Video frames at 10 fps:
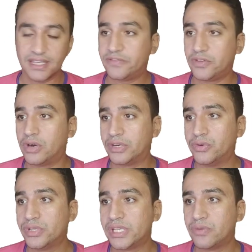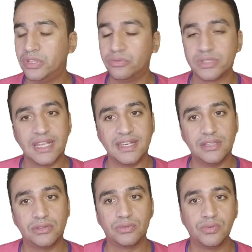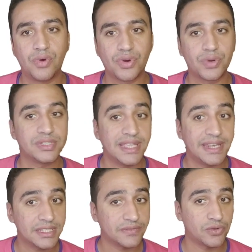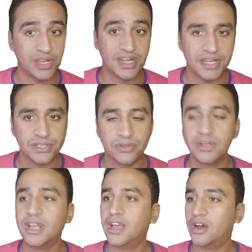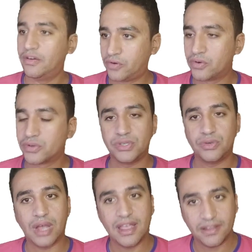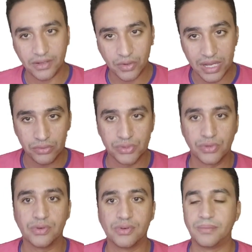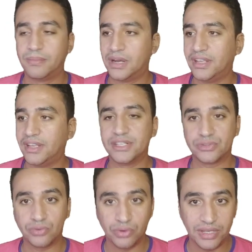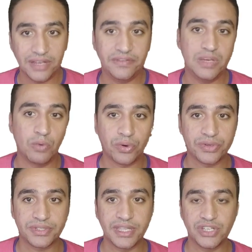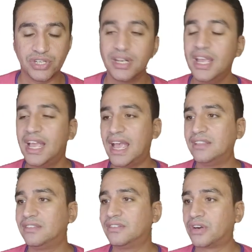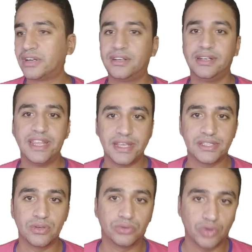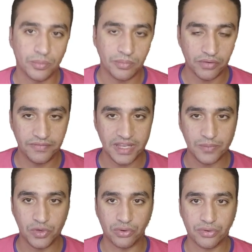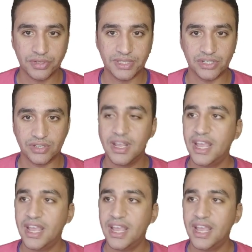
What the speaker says: If you are using Windows and need to work with Linux for any reason, of course you can do so by installing VMware Workstation and run Linux on top of VMware Workstation.